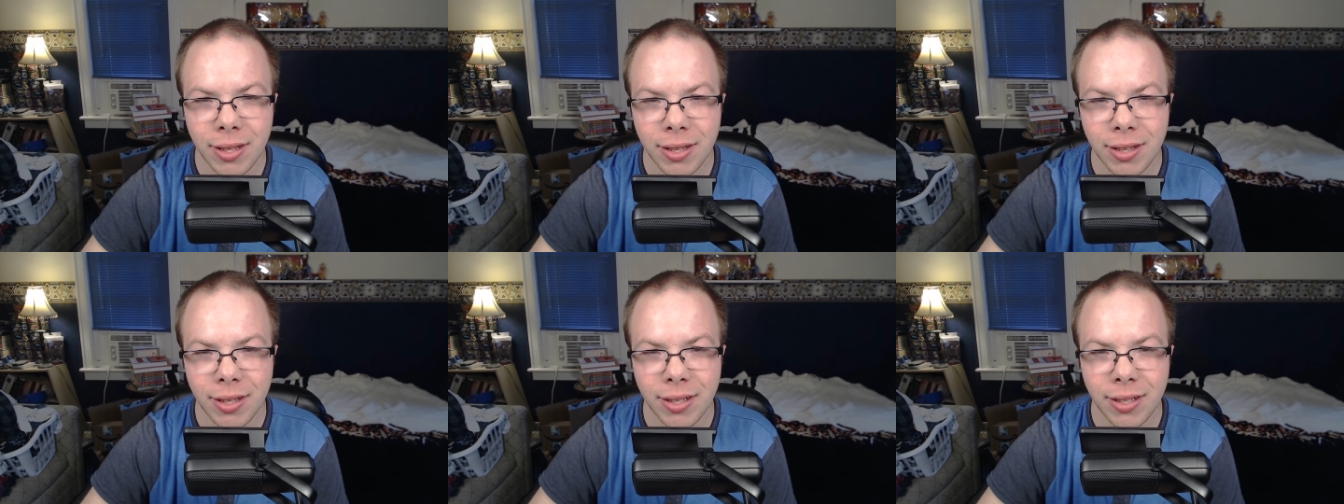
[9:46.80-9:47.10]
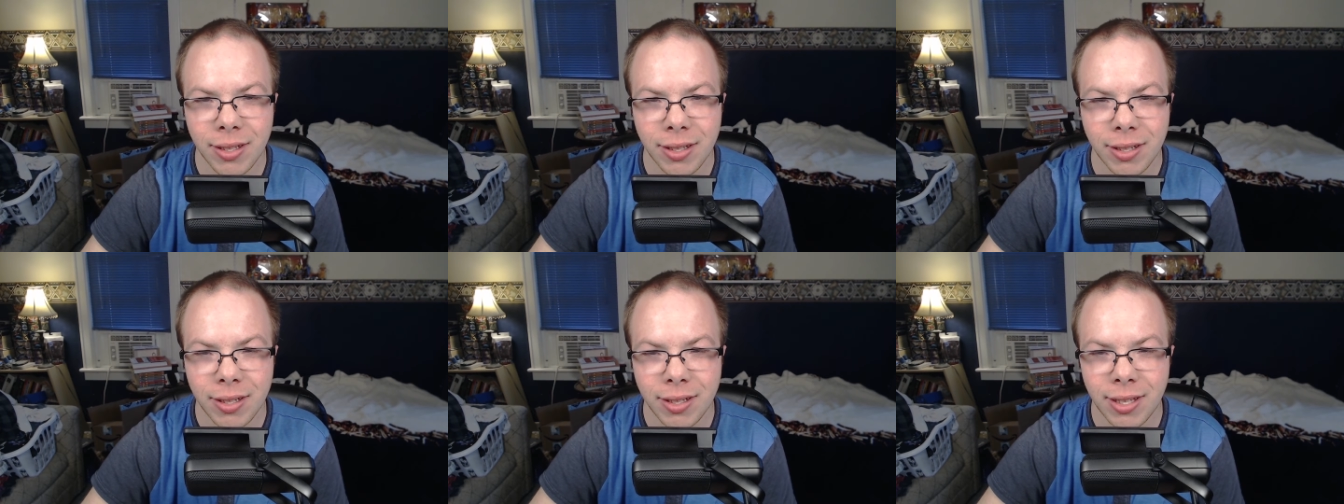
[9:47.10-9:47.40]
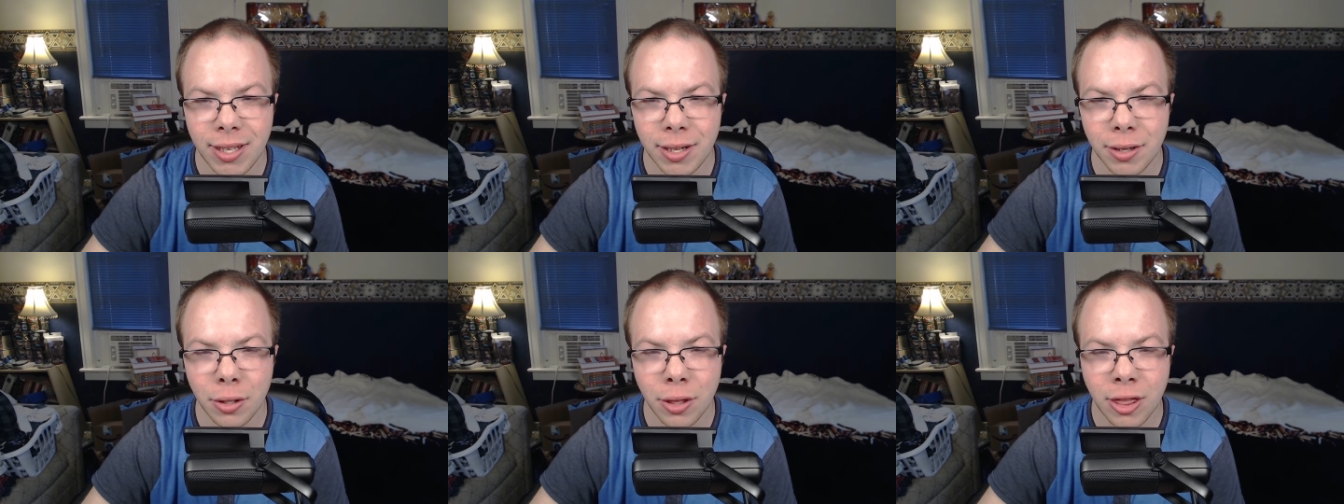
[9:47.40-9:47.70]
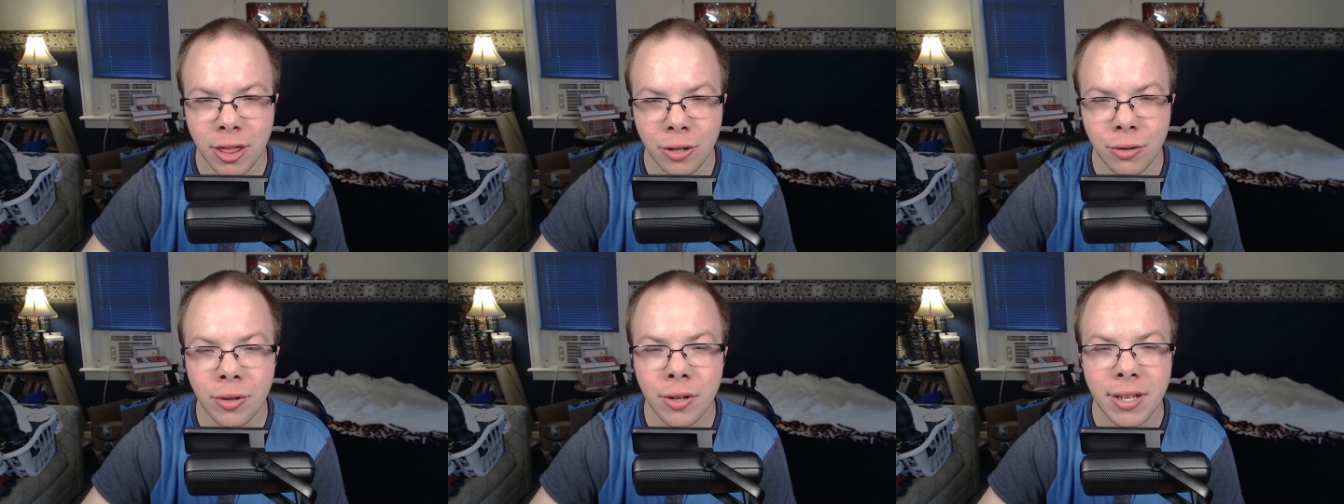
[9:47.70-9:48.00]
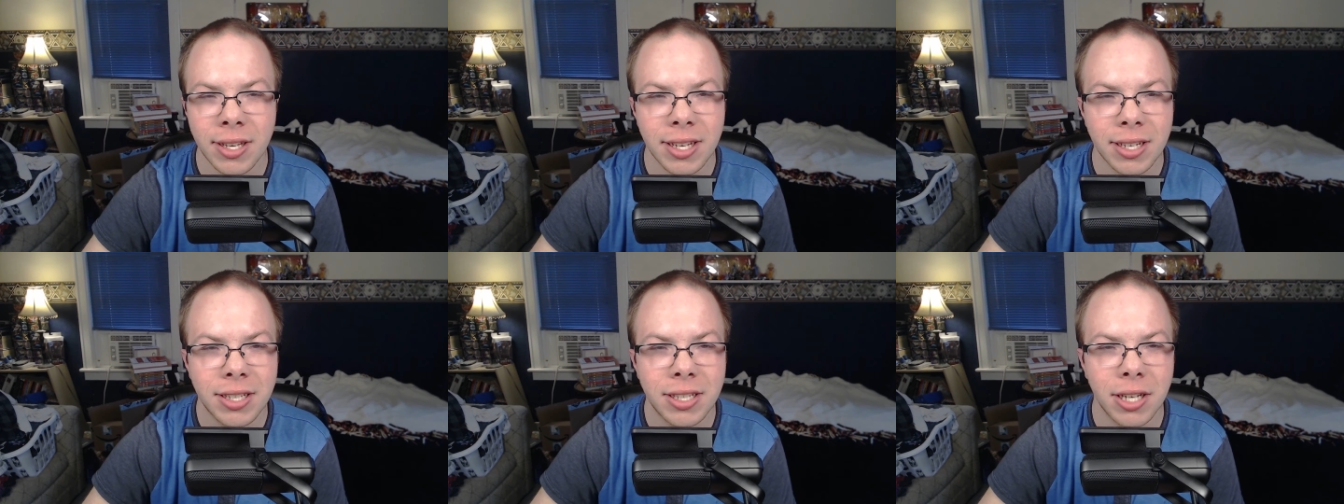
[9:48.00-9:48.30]
Mm, gear
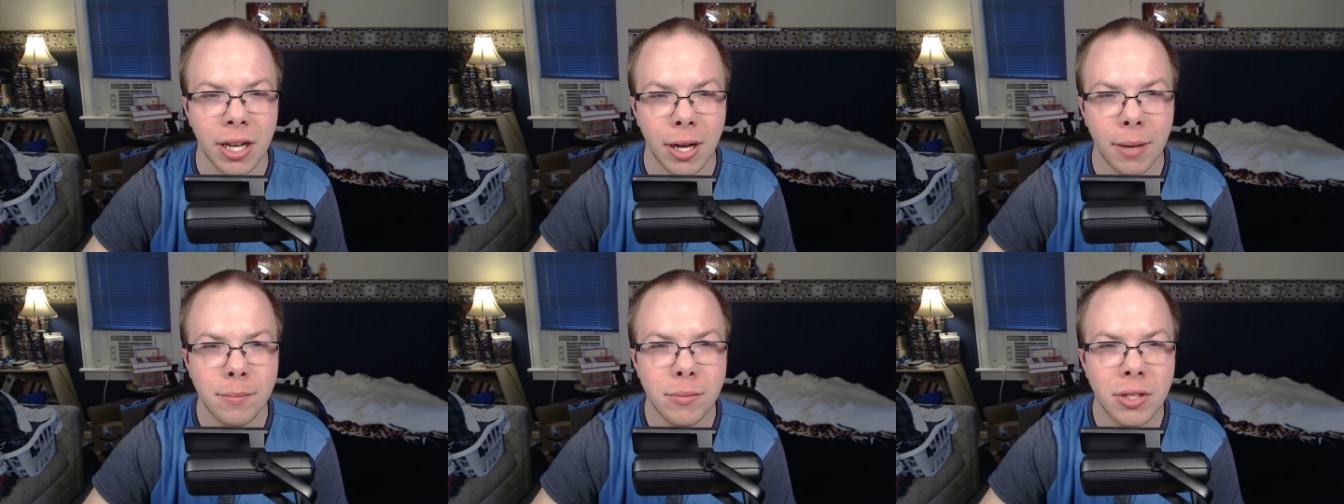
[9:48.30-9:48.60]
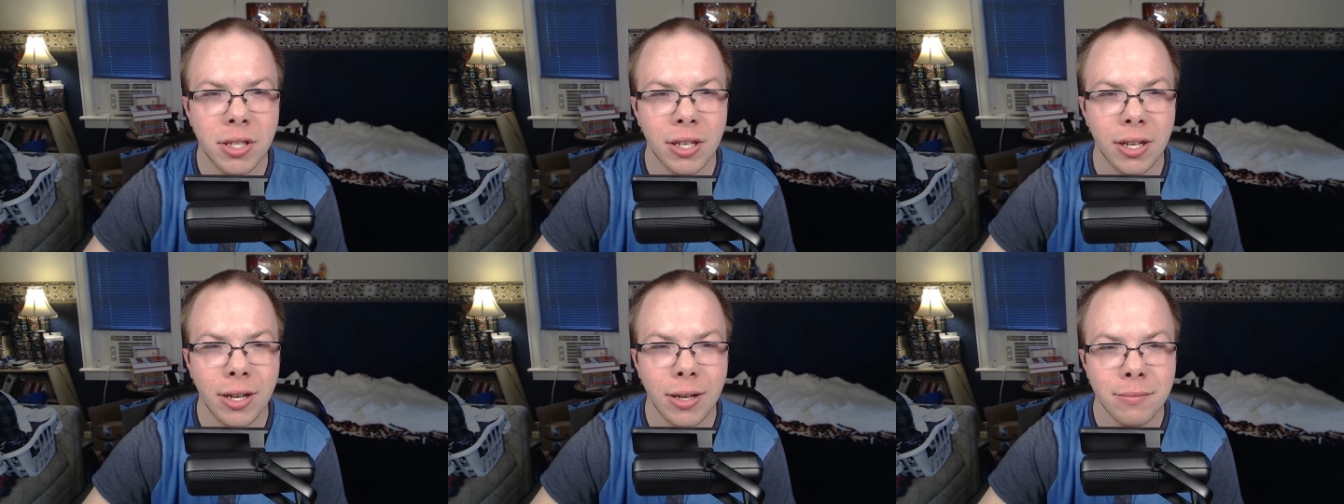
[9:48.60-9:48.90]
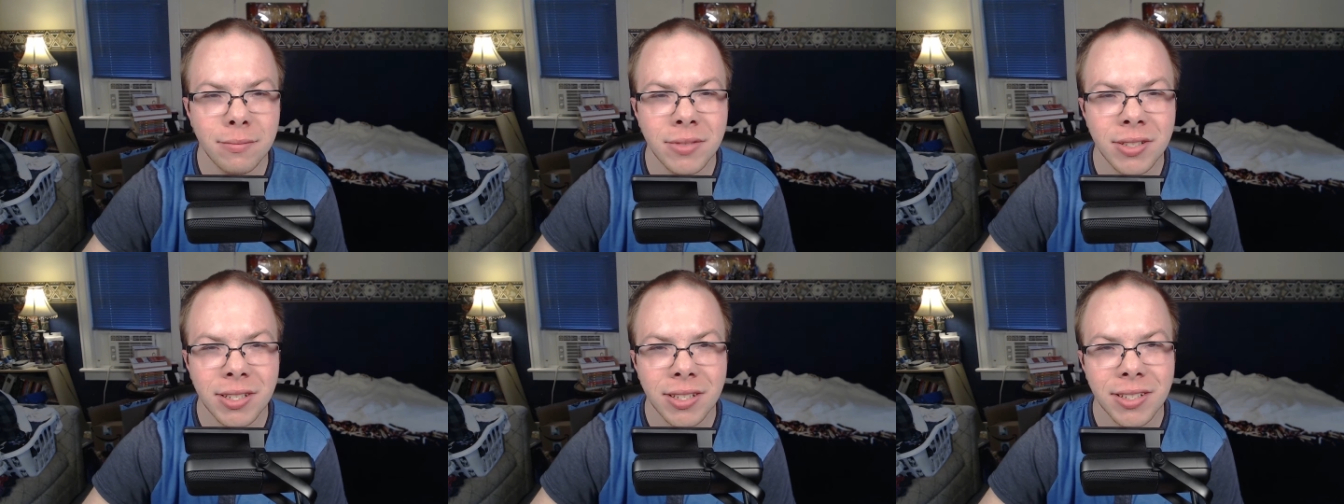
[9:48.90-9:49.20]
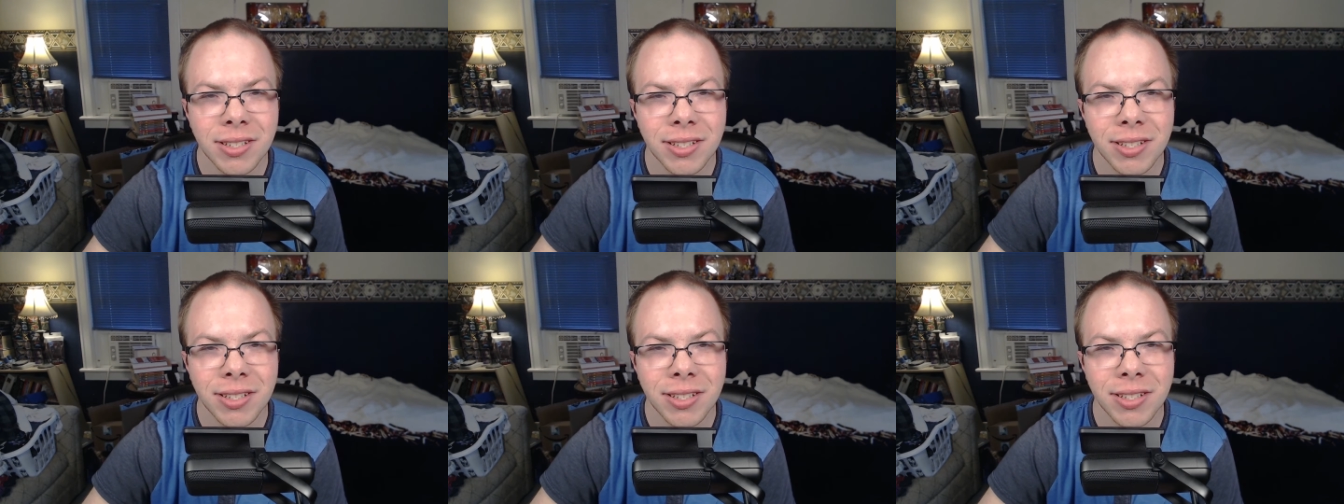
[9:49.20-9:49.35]
3, Gum Gum.